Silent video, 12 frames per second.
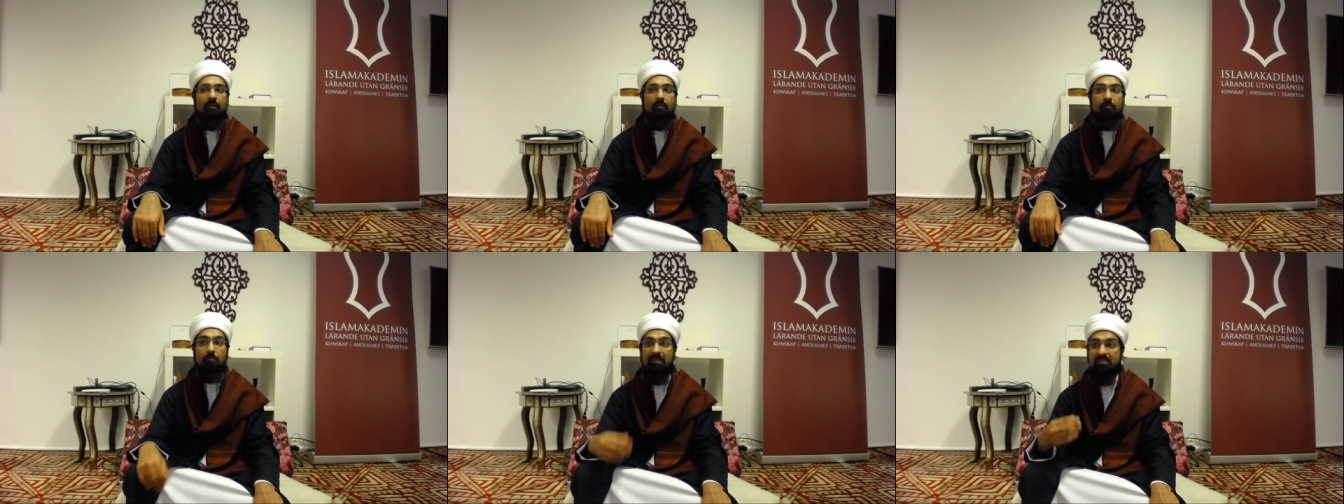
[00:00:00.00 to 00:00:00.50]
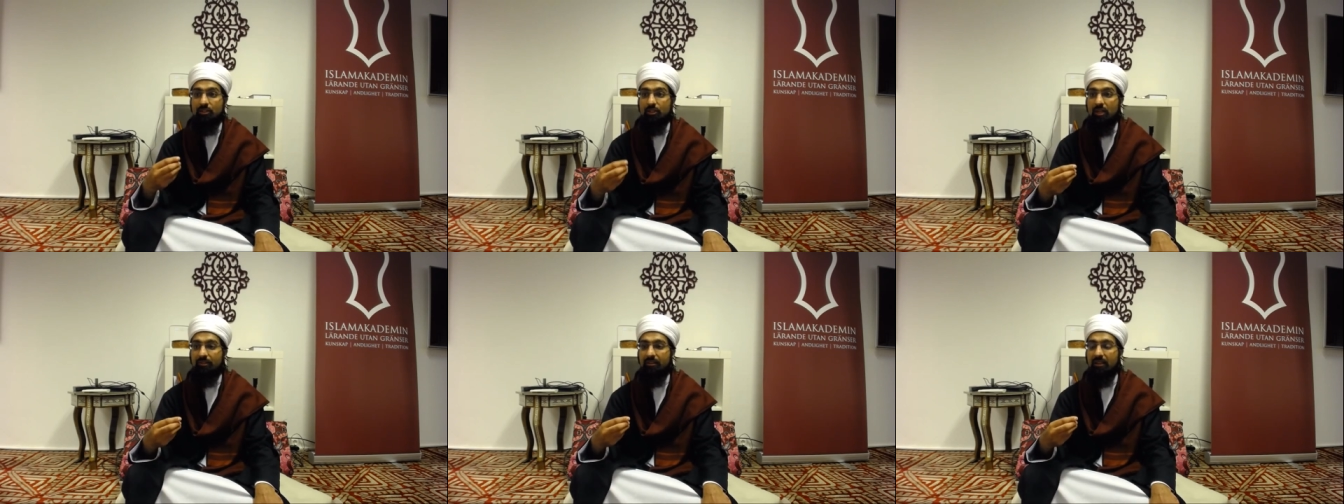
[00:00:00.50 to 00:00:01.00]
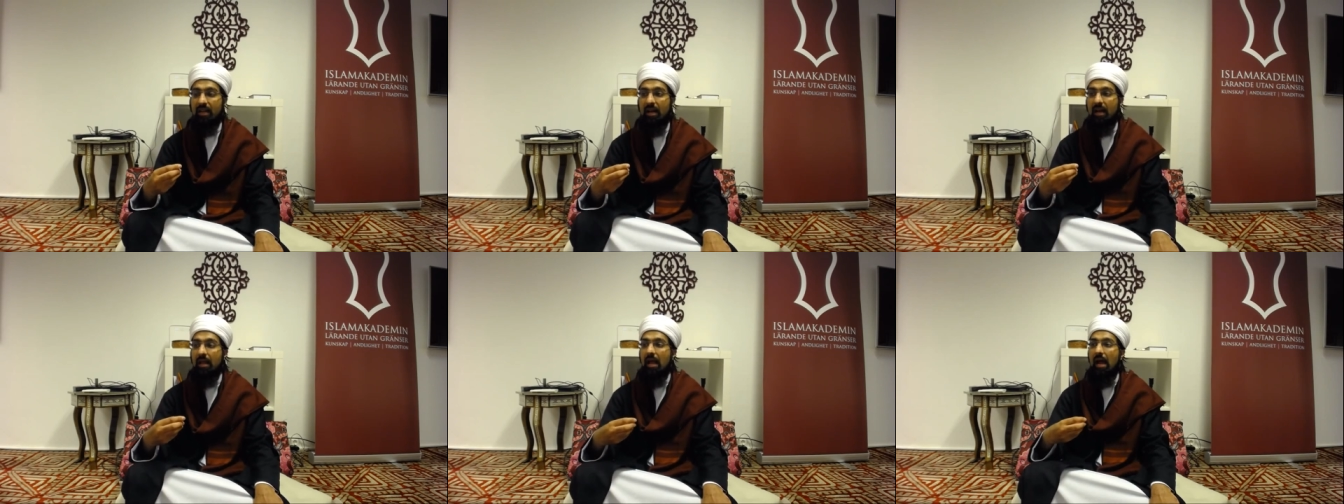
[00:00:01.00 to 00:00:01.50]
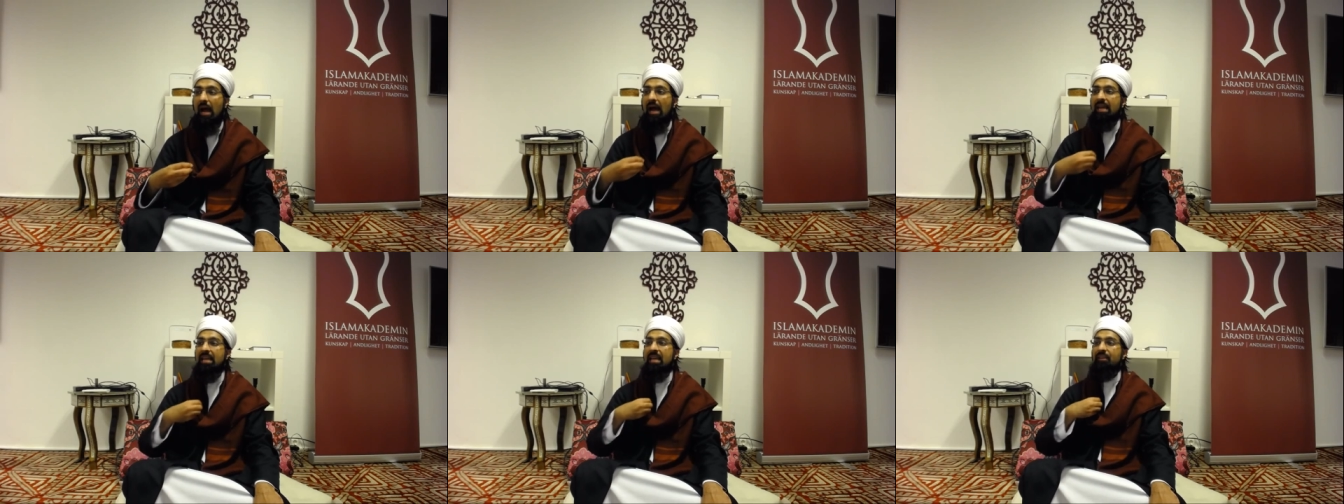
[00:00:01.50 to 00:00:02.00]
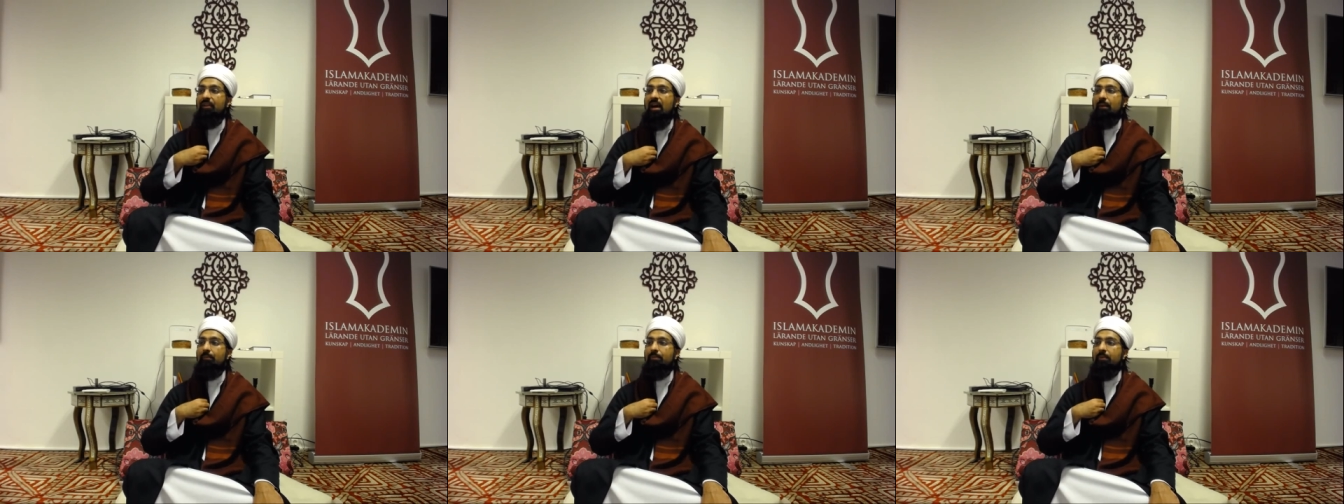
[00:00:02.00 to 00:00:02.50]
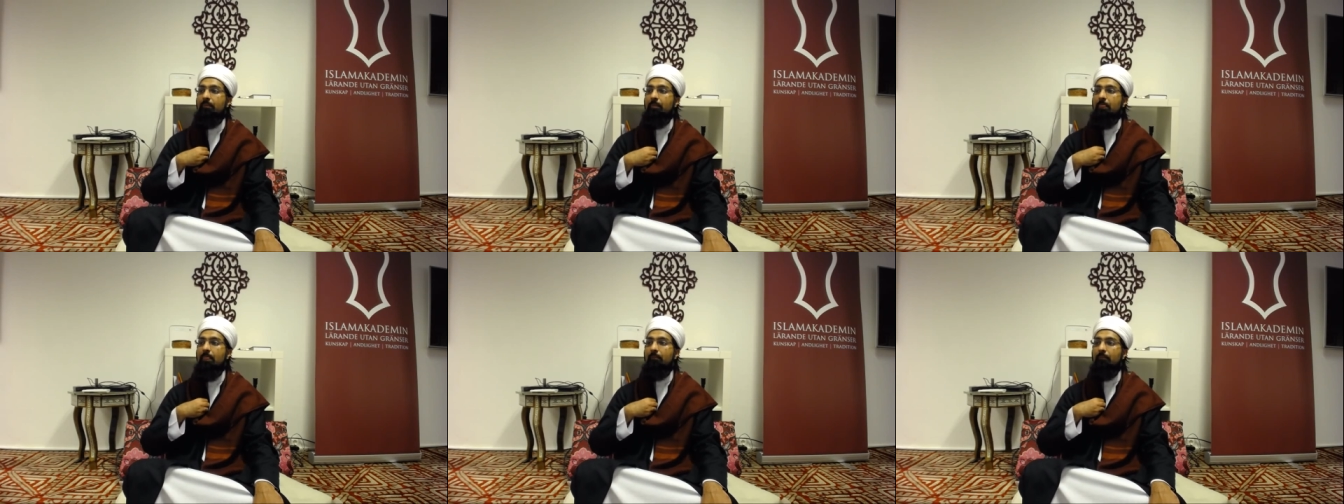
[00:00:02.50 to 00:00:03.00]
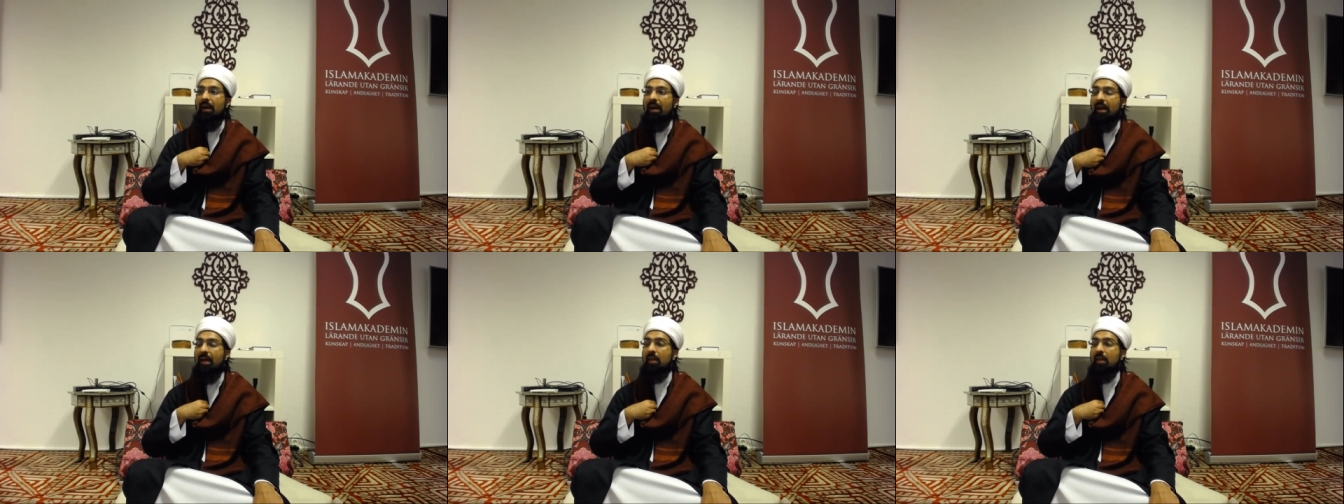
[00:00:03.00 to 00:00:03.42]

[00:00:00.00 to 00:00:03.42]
I give up my